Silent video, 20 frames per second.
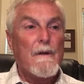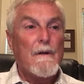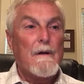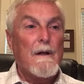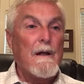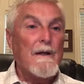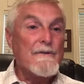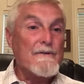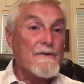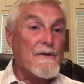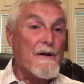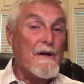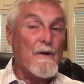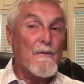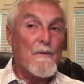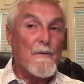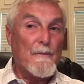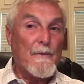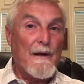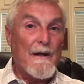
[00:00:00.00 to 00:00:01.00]
Now, it's a
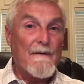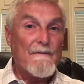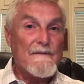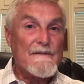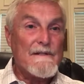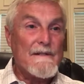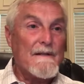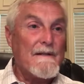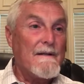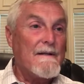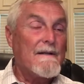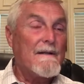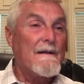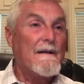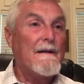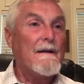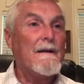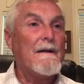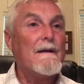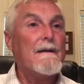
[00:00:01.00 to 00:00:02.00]
terrible prophecy
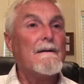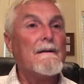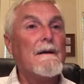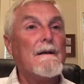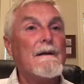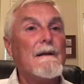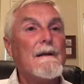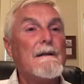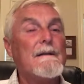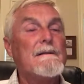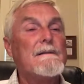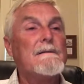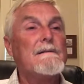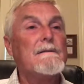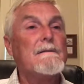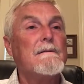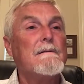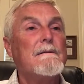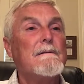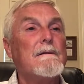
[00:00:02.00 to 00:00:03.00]
against
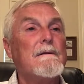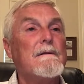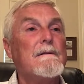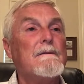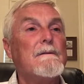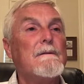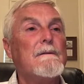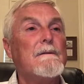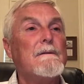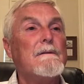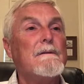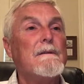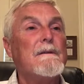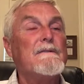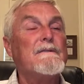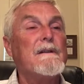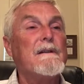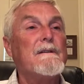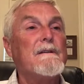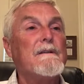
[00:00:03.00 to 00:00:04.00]
the
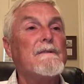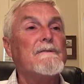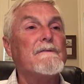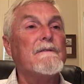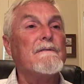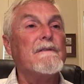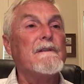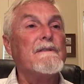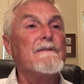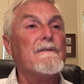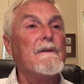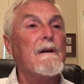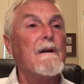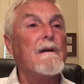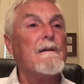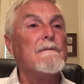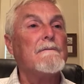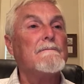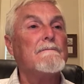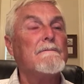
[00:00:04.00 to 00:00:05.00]
descendants of Esau,
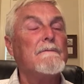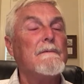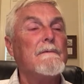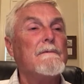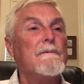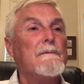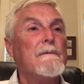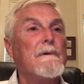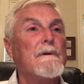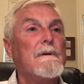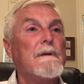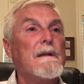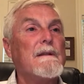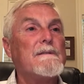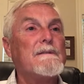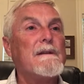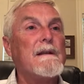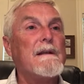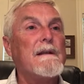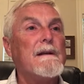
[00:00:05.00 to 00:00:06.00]

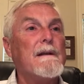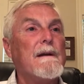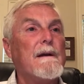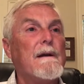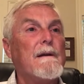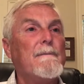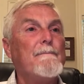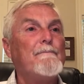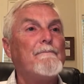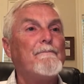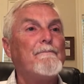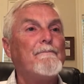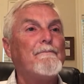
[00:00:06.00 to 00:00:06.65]
against Edom.